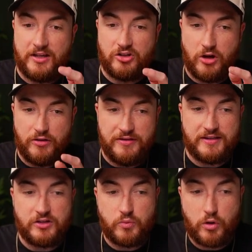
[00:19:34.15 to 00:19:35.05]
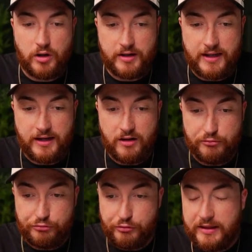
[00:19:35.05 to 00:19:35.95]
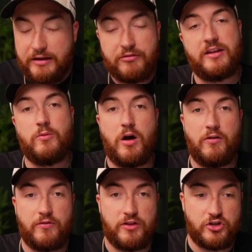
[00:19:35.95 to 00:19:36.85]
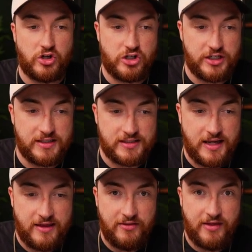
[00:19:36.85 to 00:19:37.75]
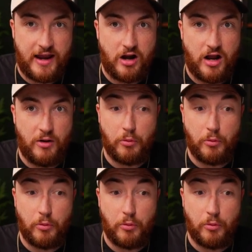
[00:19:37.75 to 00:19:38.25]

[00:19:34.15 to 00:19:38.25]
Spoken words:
So this is working really, really well for the churches that we're